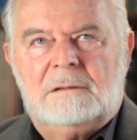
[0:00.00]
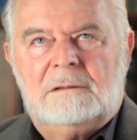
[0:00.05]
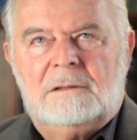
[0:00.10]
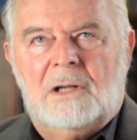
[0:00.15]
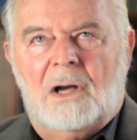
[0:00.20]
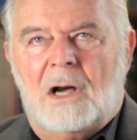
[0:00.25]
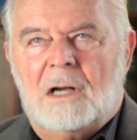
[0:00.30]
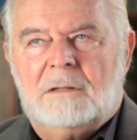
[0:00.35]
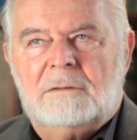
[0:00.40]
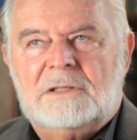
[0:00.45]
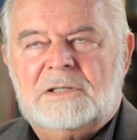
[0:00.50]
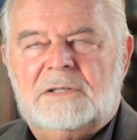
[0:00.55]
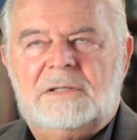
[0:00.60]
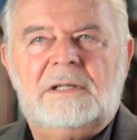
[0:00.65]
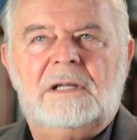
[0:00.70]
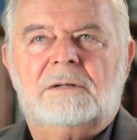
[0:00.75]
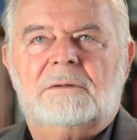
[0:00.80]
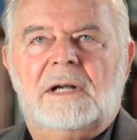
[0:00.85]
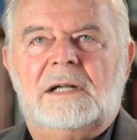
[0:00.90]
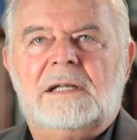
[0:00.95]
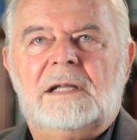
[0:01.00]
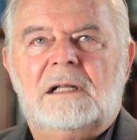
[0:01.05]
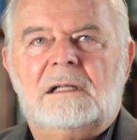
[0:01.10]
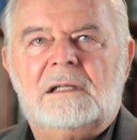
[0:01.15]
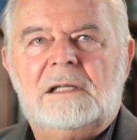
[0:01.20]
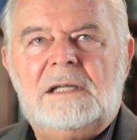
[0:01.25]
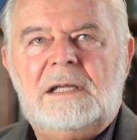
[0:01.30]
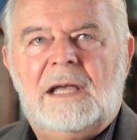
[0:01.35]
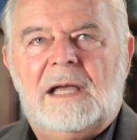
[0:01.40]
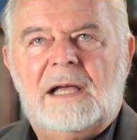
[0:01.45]
Congress
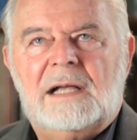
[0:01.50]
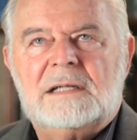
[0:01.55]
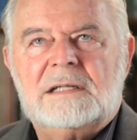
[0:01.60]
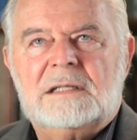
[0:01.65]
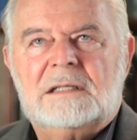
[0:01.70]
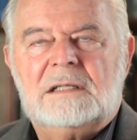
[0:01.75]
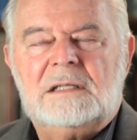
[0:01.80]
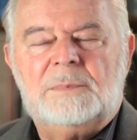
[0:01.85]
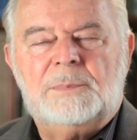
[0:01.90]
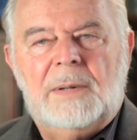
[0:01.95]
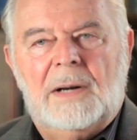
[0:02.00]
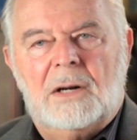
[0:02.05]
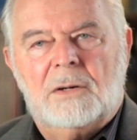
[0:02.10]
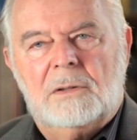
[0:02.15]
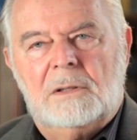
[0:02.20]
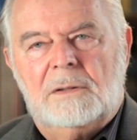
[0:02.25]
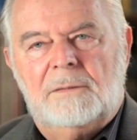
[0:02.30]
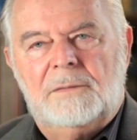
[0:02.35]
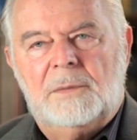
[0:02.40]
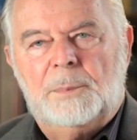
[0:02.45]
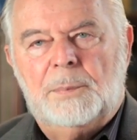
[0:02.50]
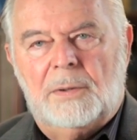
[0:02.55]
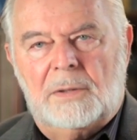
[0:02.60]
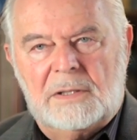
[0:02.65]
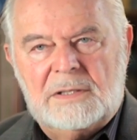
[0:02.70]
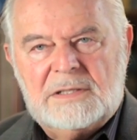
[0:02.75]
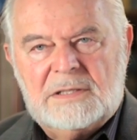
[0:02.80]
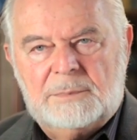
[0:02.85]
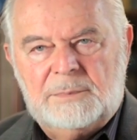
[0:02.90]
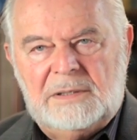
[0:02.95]
theoretically has the power of the
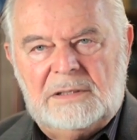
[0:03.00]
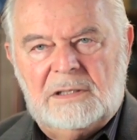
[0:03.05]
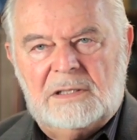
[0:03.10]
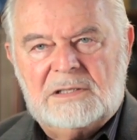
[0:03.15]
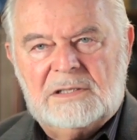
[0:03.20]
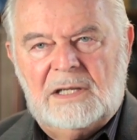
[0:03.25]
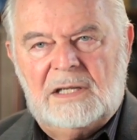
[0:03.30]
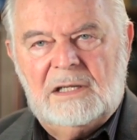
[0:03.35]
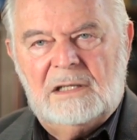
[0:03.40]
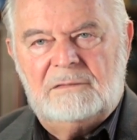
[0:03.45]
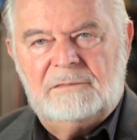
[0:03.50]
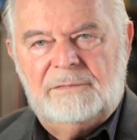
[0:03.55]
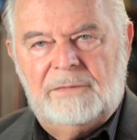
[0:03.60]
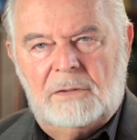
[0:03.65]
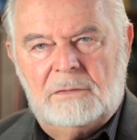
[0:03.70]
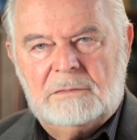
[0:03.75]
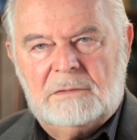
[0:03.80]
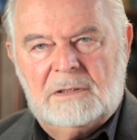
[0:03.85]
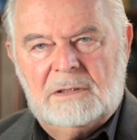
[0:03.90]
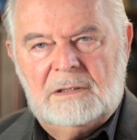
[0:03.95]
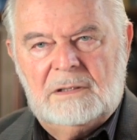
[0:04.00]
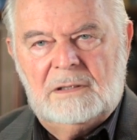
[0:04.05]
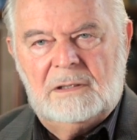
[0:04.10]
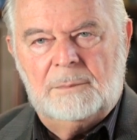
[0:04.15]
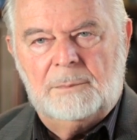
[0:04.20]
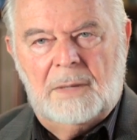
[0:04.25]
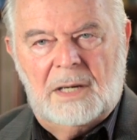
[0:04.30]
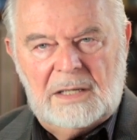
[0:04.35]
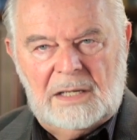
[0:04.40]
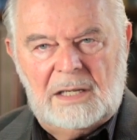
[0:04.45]
purse because they can vote
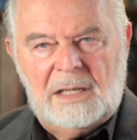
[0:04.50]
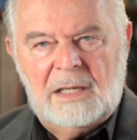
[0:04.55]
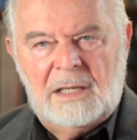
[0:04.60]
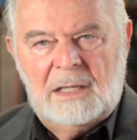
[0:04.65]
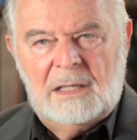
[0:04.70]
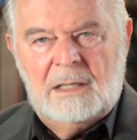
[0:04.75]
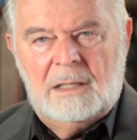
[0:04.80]
the money